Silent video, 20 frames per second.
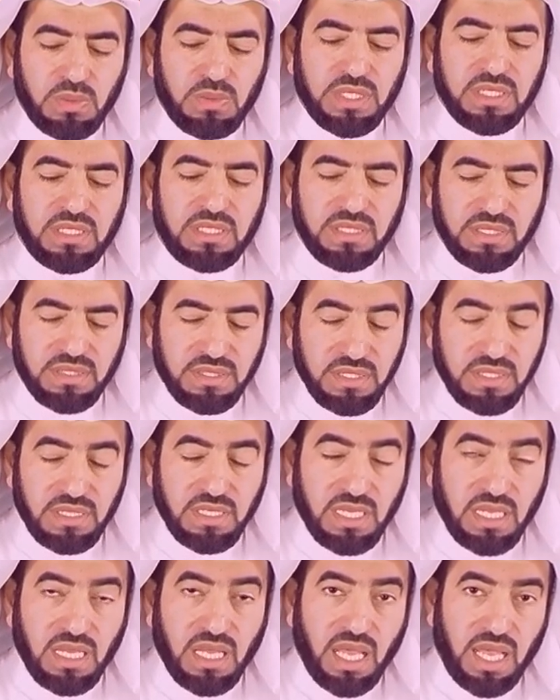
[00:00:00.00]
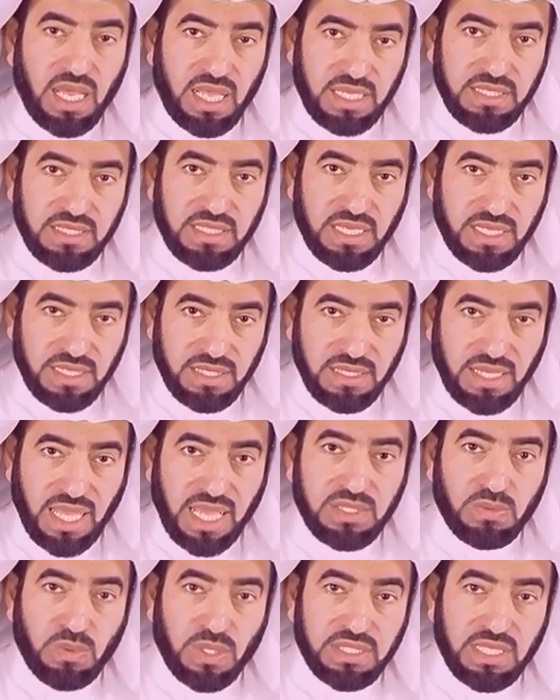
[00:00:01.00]
with. And
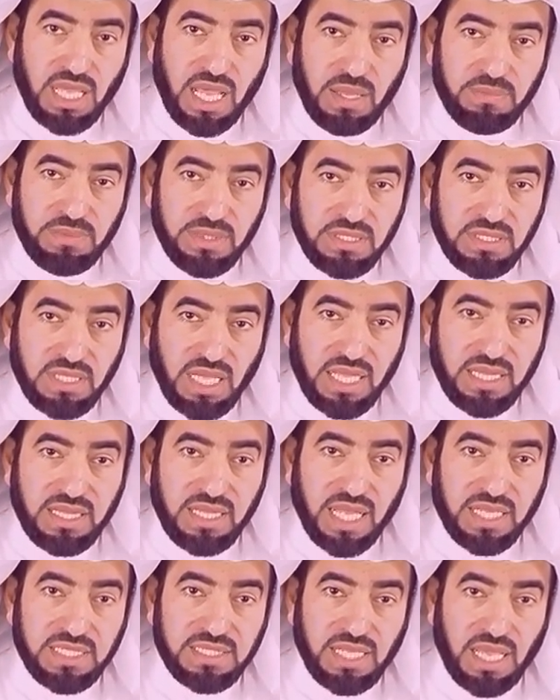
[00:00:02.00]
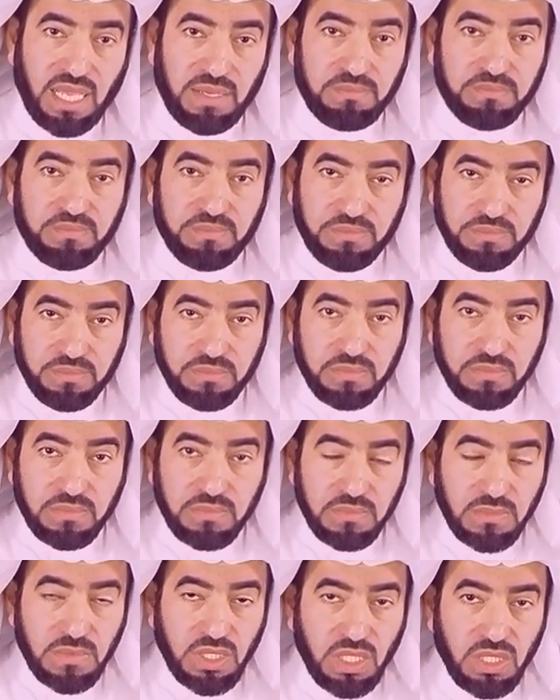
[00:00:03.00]
that's what happened at that time.
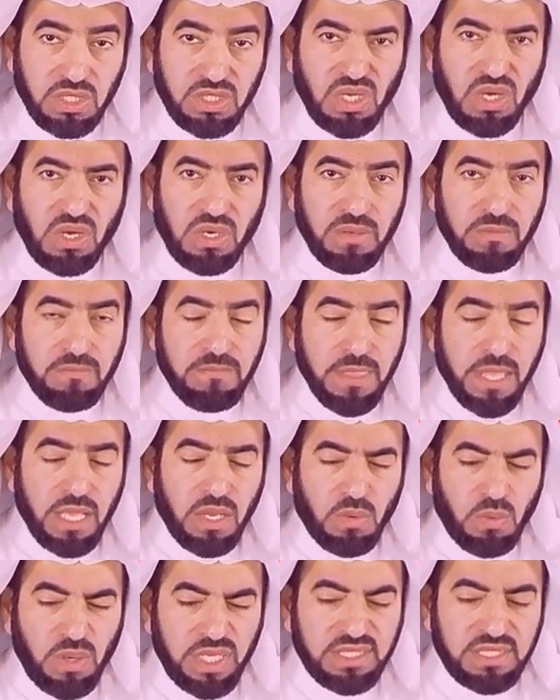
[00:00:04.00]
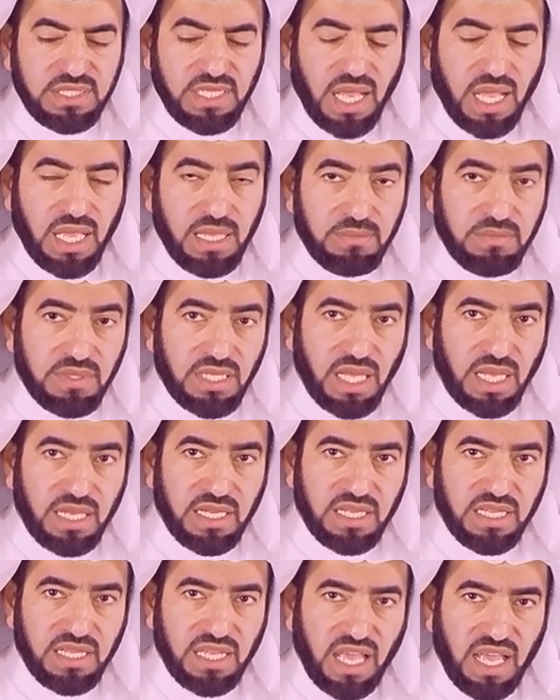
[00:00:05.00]
So with time,
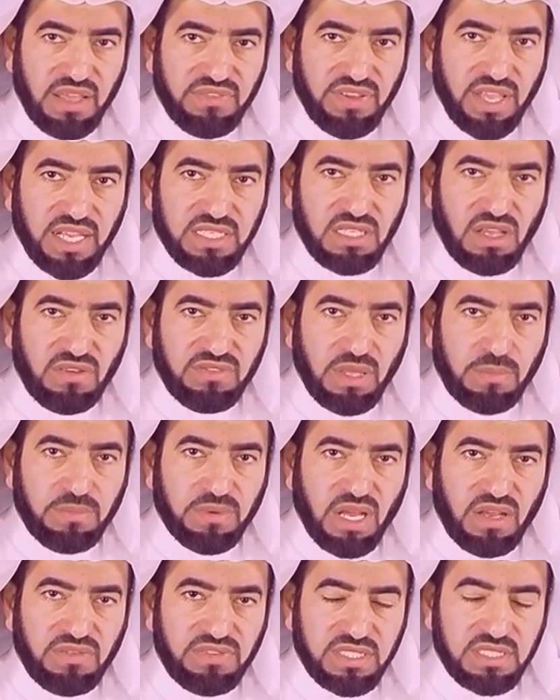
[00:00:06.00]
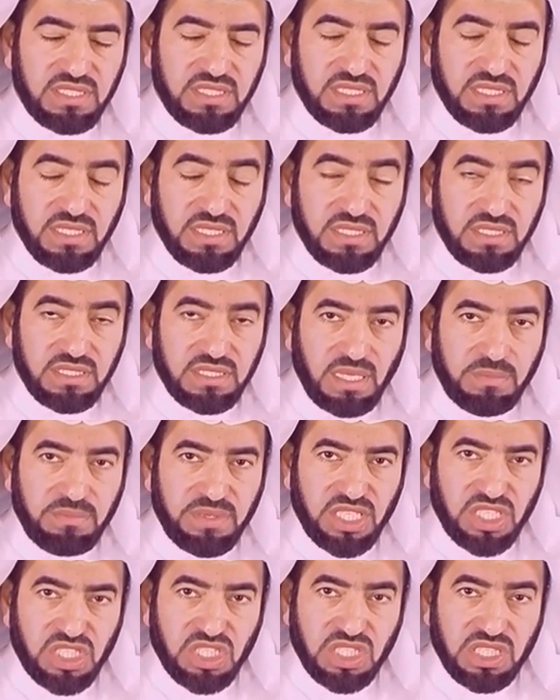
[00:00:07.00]
the, the effect of the prophets
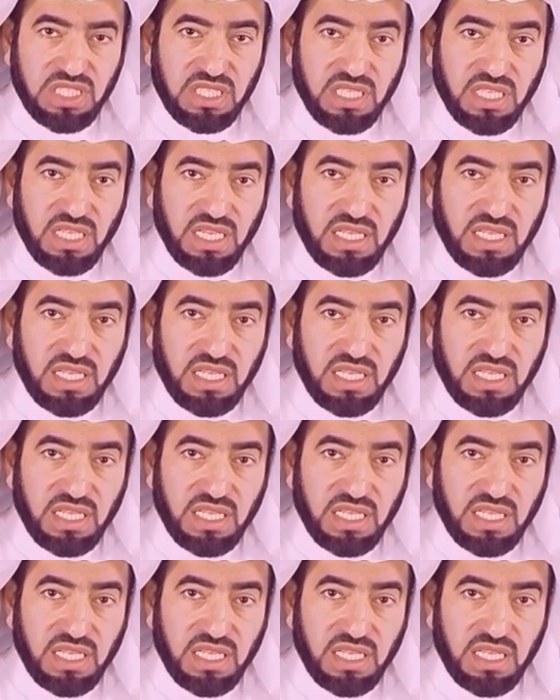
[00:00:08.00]
diminished